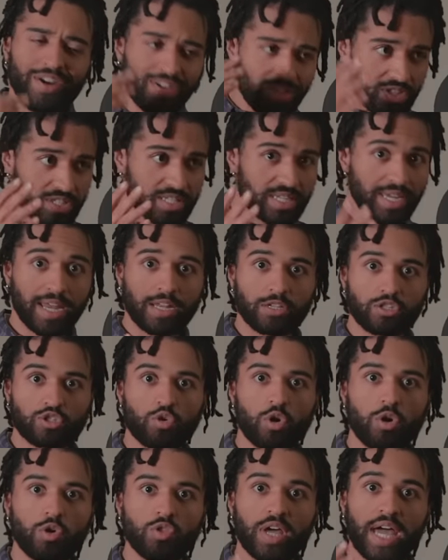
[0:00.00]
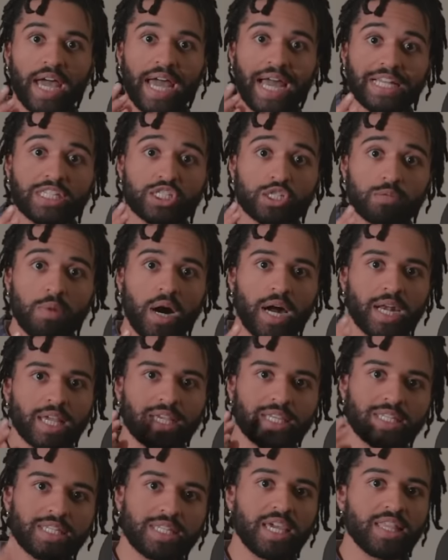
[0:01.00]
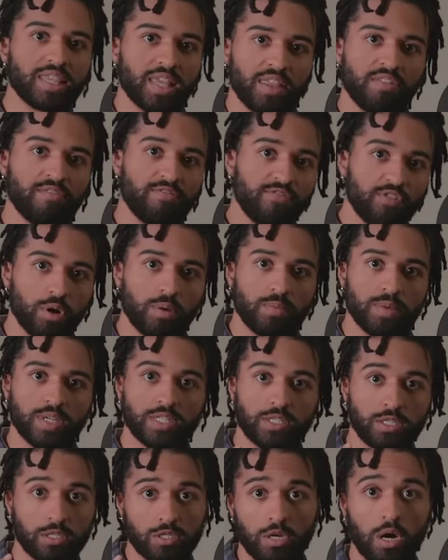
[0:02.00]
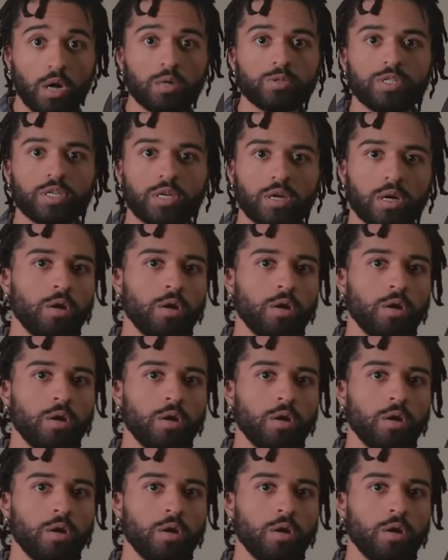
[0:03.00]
the status quo, the hegemonic state that the film is assaulting.